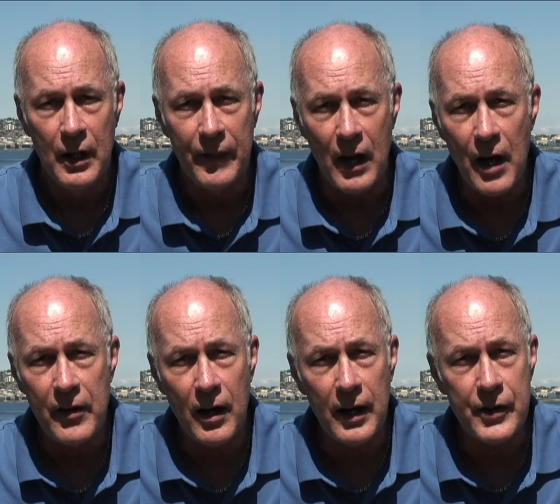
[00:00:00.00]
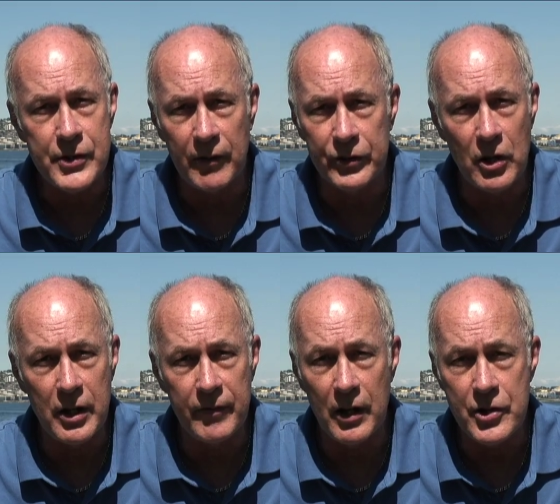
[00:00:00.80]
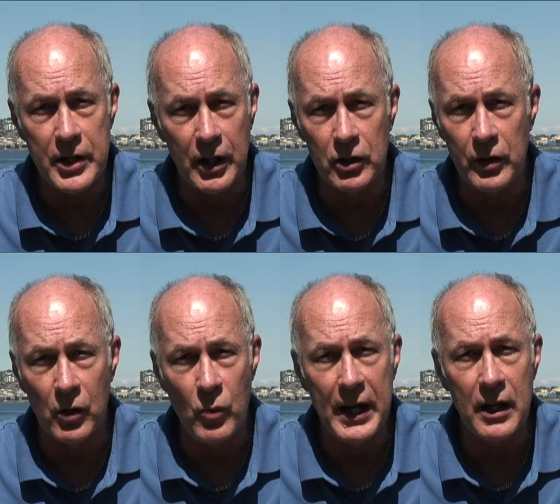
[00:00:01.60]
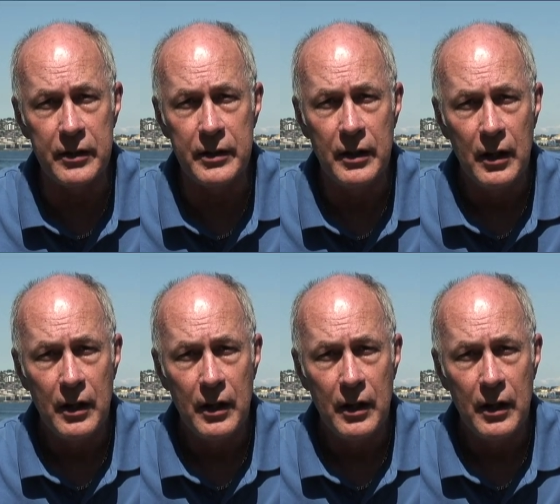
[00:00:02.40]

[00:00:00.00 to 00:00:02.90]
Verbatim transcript: The other areas of alternative energy, including wind